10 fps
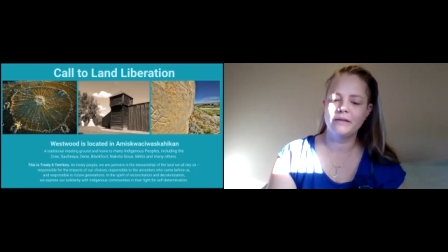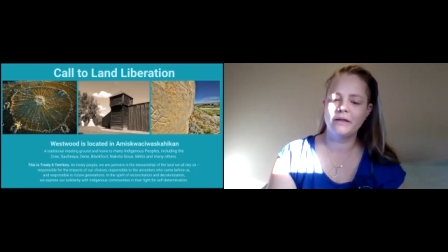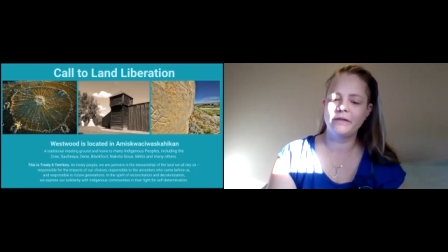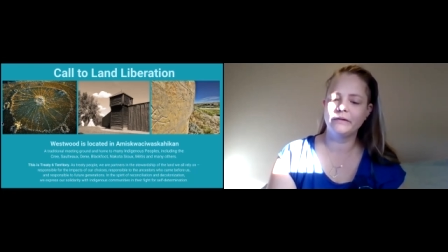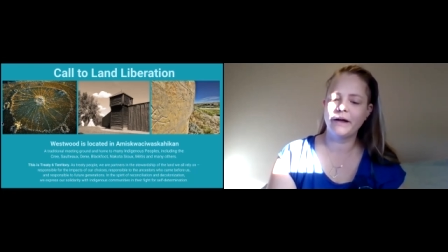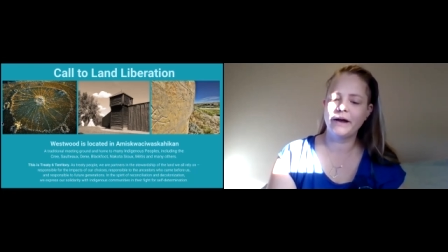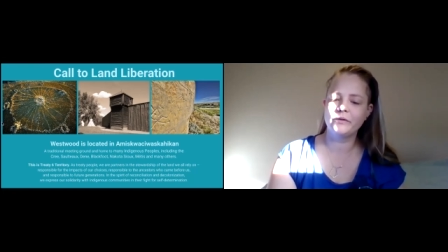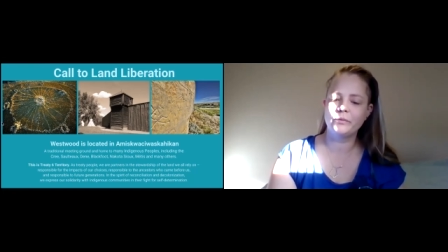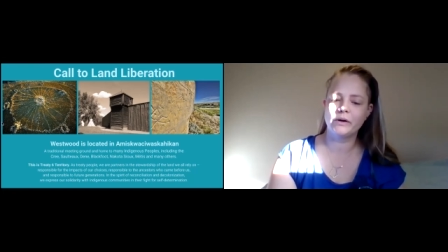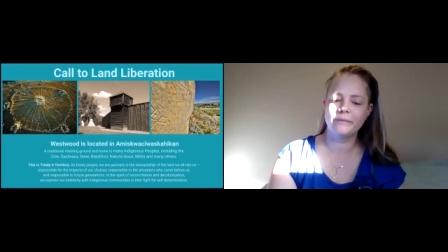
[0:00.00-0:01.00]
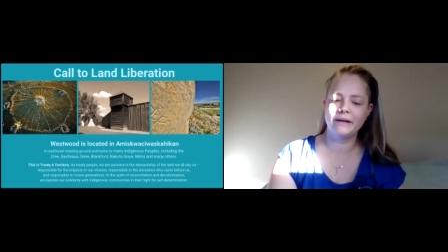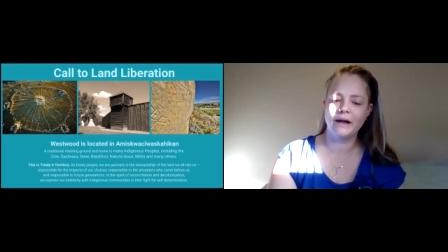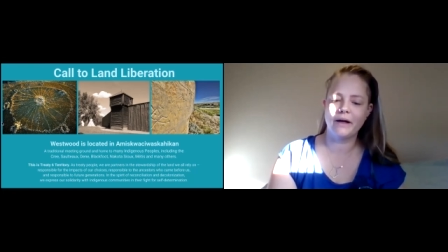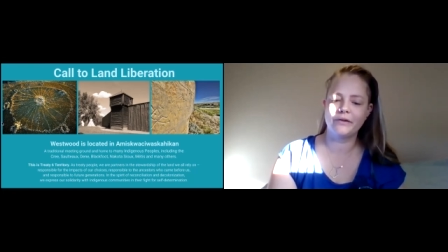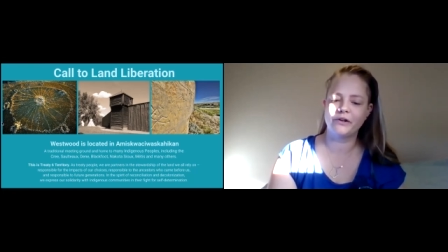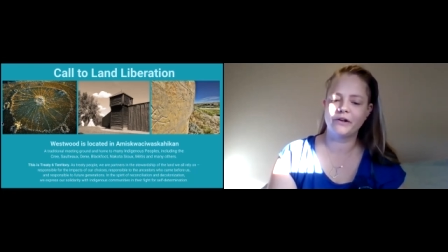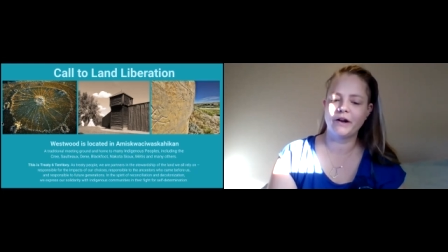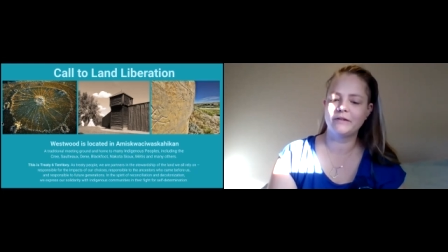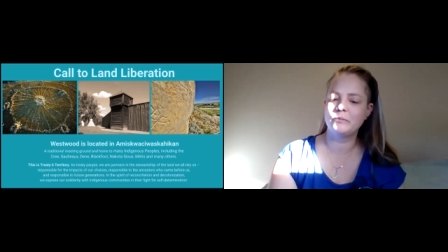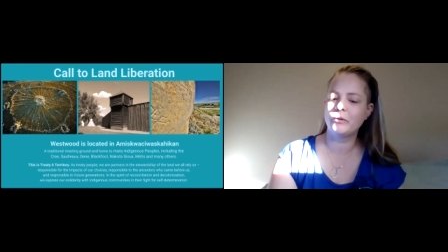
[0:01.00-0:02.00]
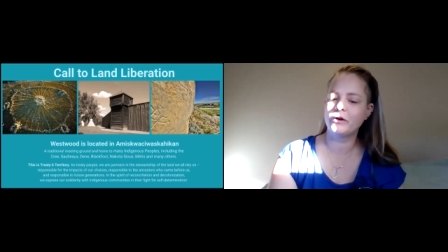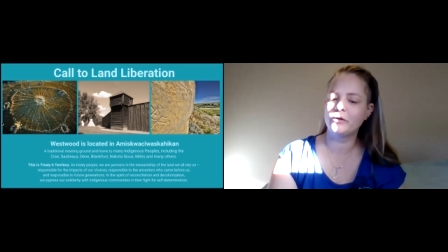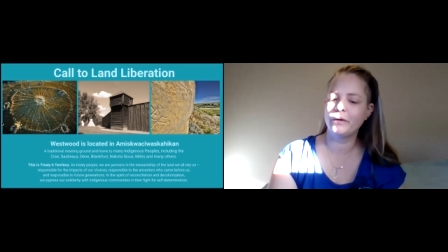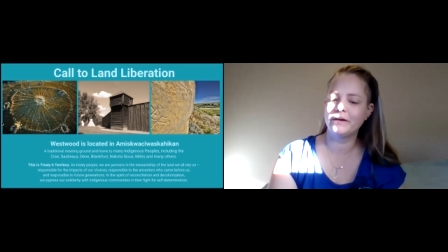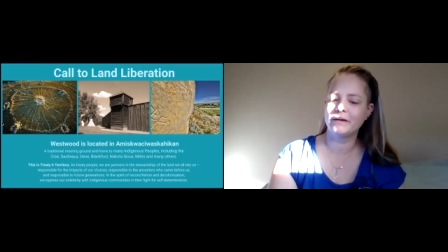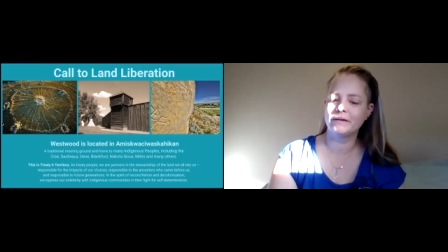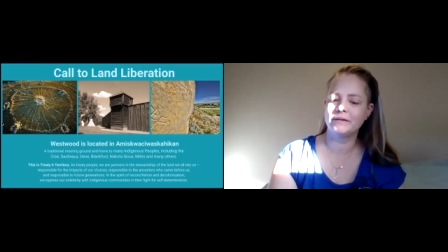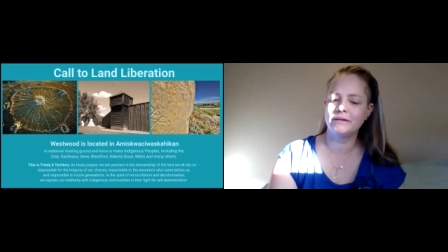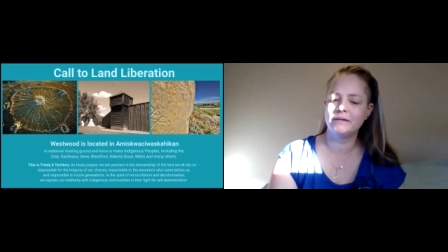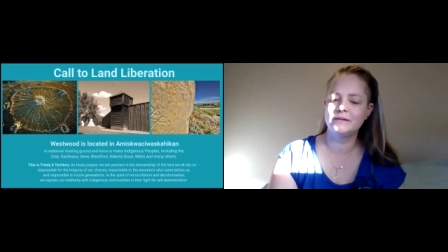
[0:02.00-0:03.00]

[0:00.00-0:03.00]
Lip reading: that the land where we gather has borne witness